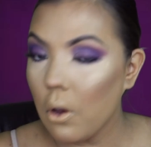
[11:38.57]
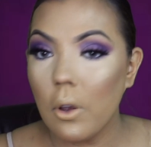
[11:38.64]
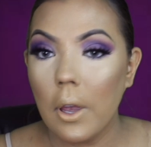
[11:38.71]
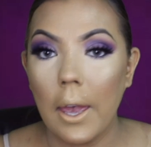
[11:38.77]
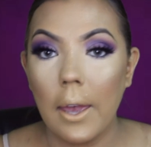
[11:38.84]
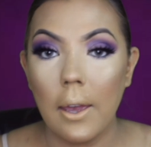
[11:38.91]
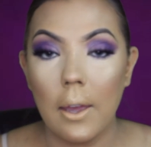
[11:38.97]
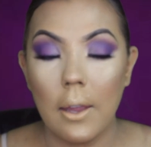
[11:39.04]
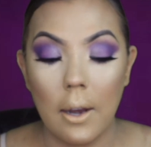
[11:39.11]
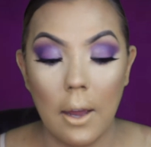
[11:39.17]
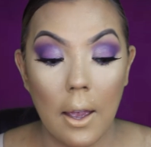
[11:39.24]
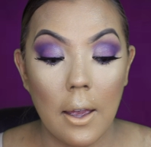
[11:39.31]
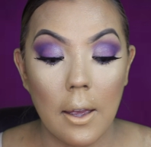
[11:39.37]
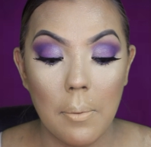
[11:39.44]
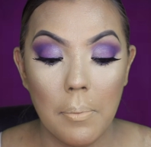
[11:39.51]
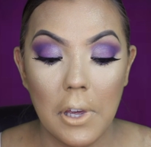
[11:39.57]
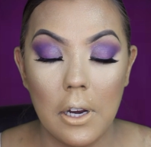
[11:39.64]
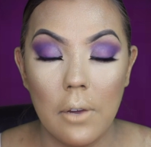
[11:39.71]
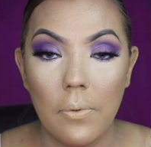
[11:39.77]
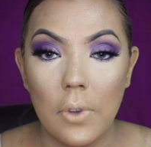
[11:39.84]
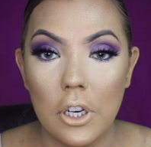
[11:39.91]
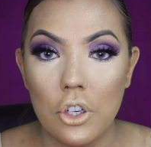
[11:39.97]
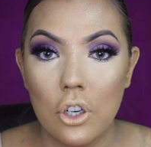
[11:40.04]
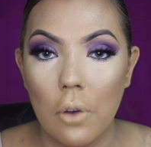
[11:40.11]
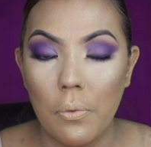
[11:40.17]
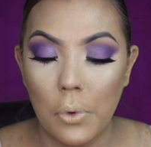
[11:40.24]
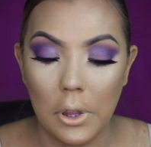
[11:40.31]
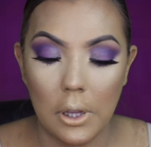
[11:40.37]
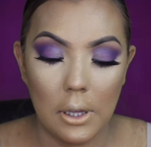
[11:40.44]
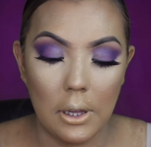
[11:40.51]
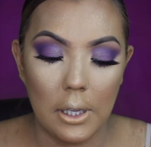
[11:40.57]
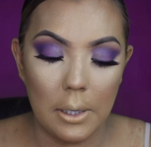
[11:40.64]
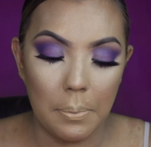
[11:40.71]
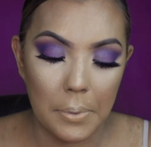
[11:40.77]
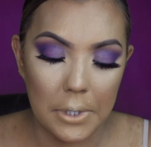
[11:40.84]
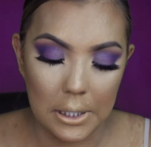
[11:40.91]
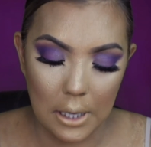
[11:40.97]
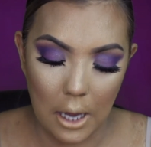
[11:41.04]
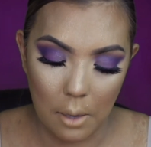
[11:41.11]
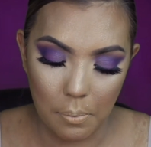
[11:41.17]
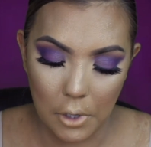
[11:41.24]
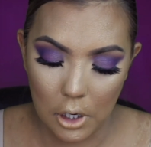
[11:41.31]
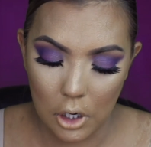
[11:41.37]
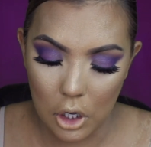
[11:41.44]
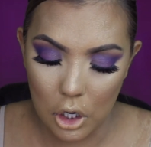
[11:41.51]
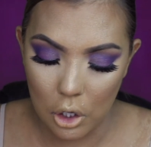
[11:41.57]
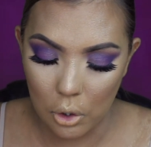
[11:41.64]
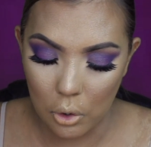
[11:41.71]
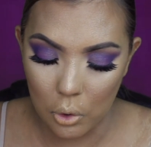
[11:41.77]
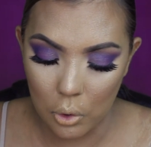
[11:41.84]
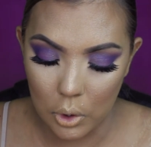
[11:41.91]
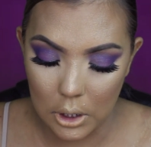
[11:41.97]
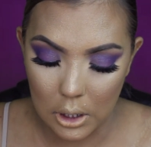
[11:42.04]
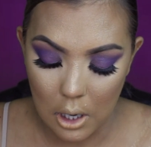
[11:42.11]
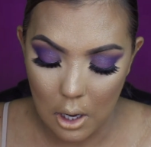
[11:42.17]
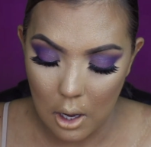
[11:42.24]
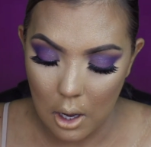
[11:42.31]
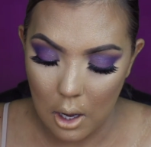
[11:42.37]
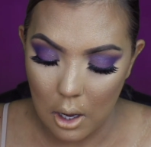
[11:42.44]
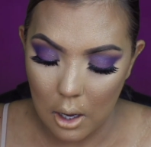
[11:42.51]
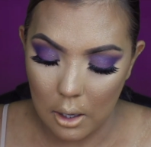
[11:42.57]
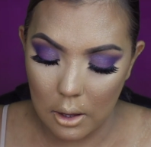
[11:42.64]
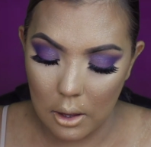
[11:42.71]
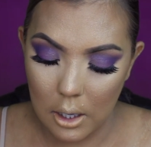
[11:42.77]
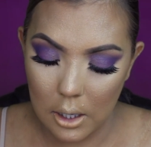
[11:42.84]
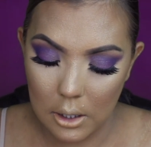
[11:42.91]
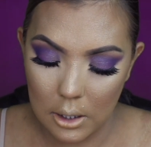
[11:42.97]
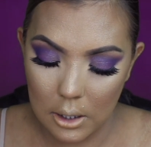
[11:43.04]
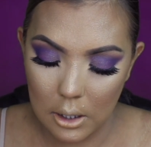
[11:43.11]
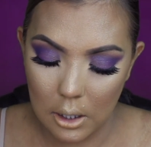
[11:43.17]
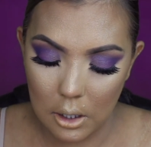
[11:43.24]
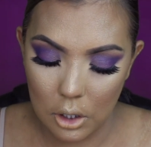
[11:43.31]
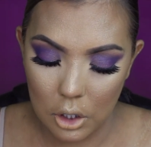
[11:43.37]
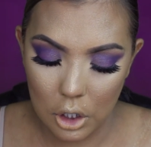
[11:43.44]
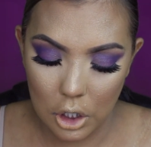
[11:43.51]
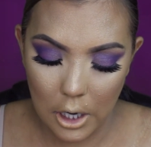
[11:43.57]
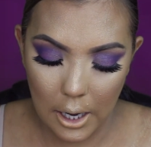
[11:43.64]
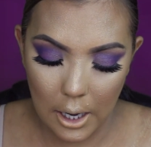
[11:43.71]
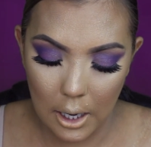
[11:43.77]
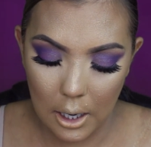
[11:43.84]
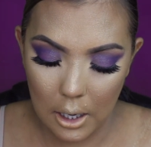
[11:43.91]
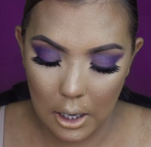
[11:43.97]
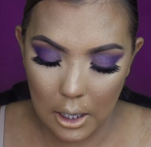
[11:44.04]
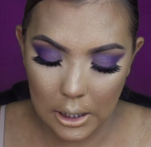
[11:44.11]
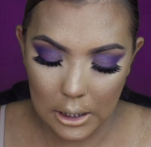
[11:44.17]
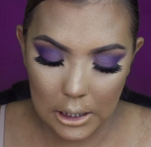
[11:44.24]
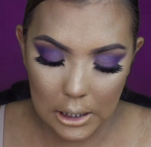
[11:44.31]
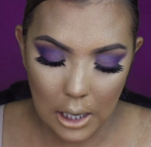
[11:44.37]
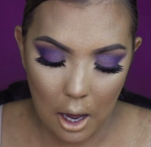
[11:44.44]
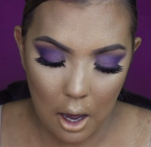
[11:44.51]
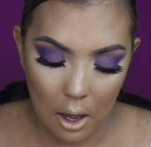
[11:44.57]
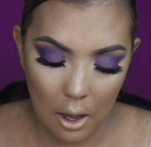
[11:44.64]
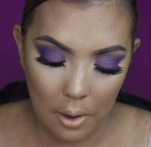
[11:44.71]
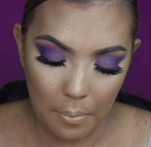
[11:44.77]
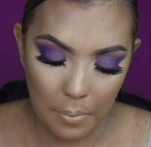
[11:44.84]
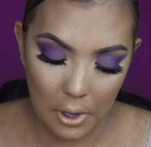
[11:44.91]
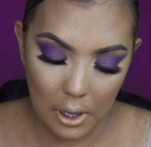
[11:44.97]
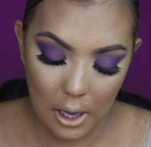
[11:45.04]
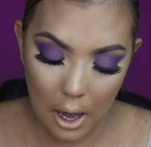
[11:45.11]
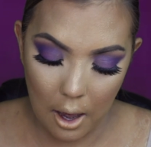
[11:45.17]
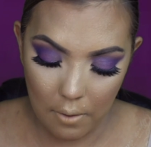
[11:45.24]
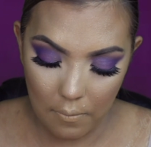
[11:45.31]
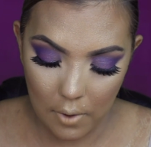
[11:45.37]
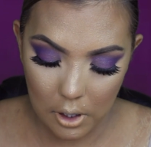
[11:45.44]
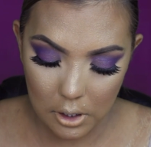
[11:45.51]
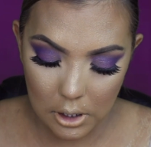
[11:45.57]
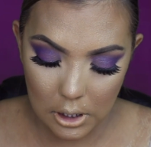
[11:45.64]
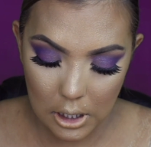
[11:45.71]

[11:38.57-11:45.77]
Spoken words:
Okay, and I'm gonna finish off with the lips. I'm gonna use this shade. It's Kat Von